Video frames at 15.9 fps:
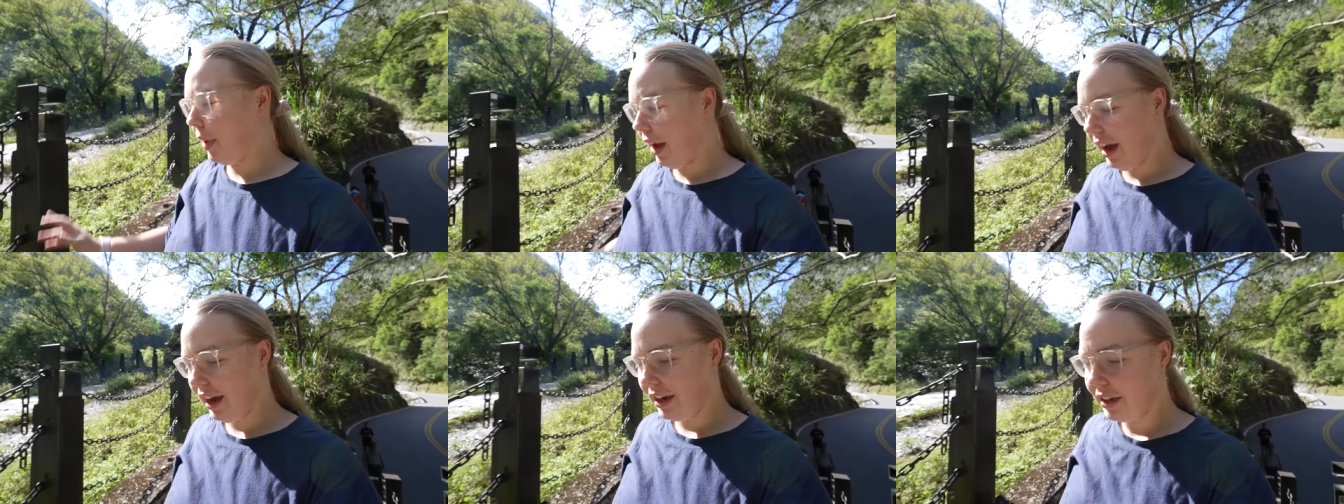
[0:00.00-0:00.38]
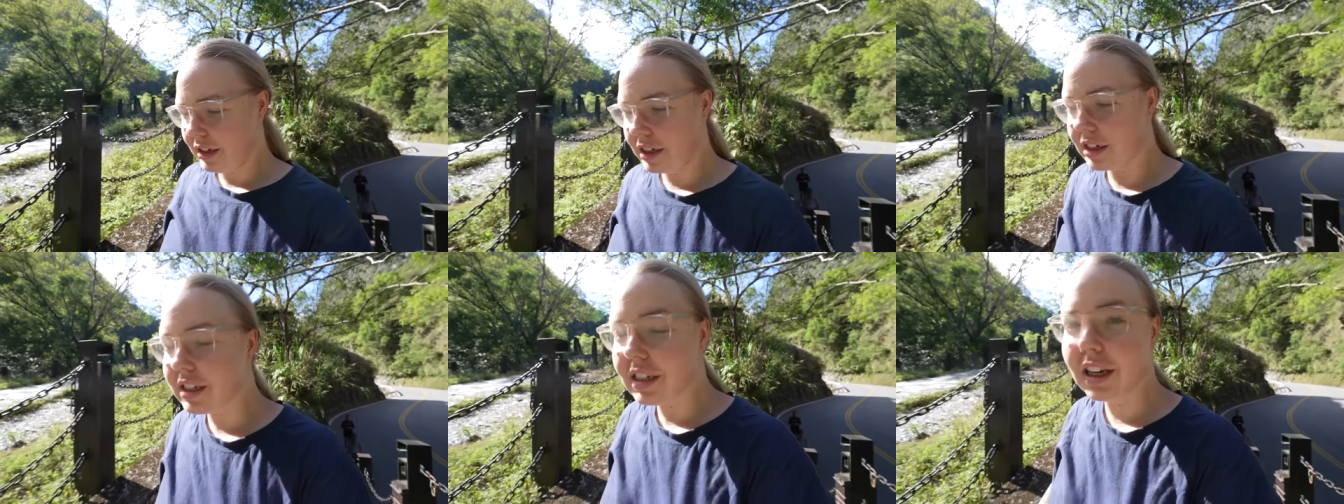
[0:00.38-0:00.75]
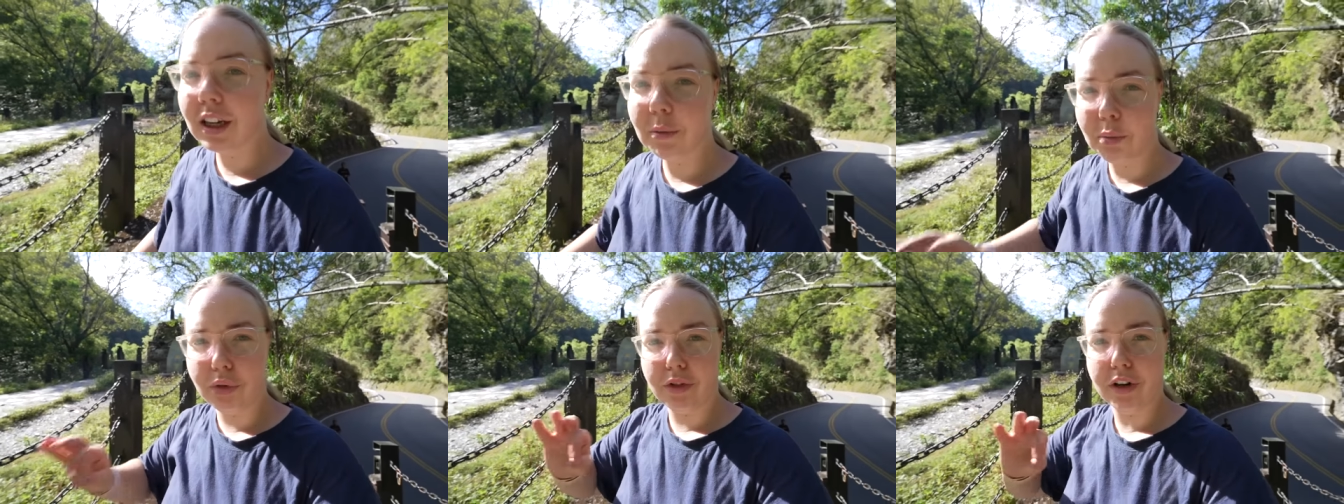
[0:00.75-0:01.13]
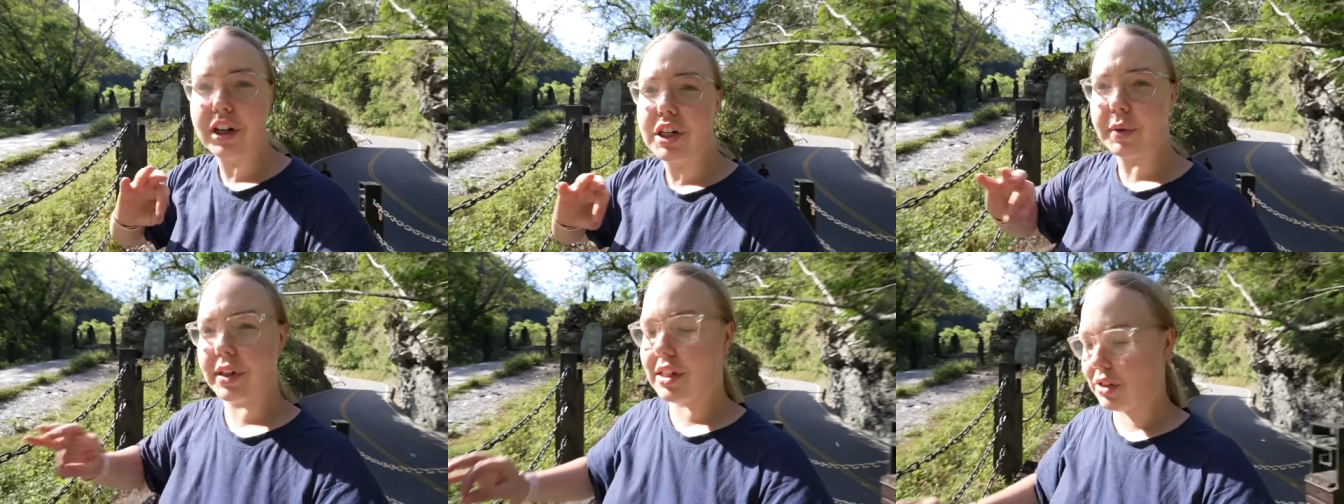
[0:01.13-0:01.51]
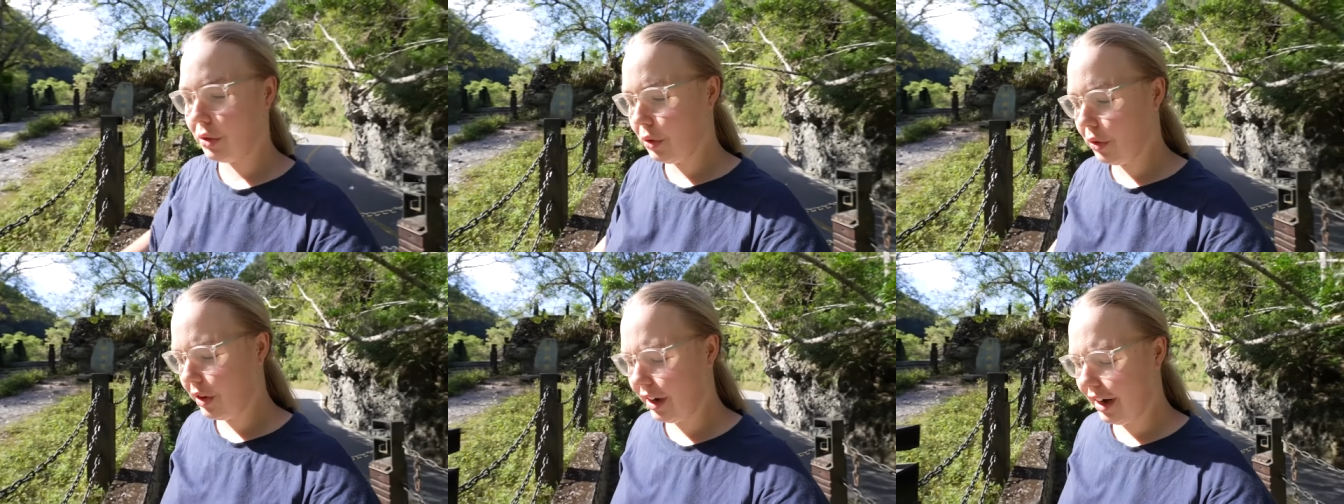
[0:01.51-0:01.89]
part, this bridge we
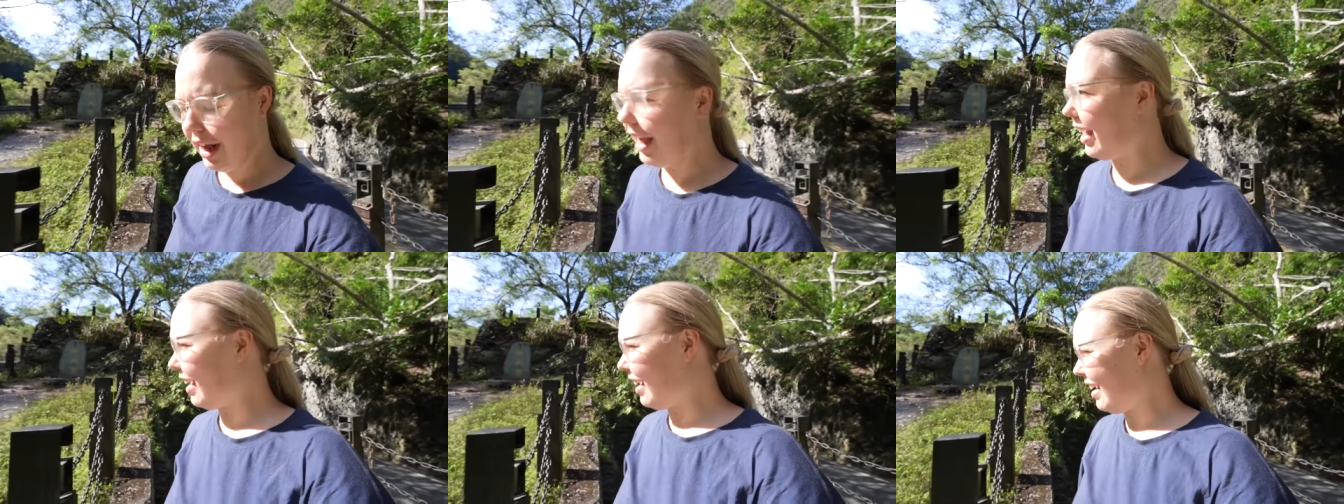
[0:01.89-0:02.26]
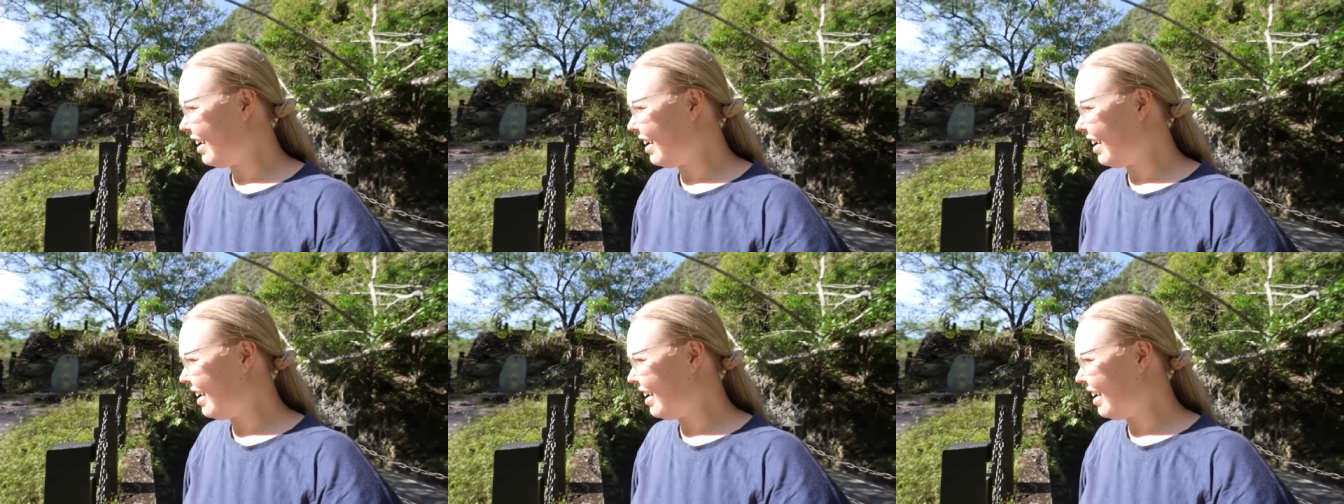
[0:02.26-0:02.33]
saw and I,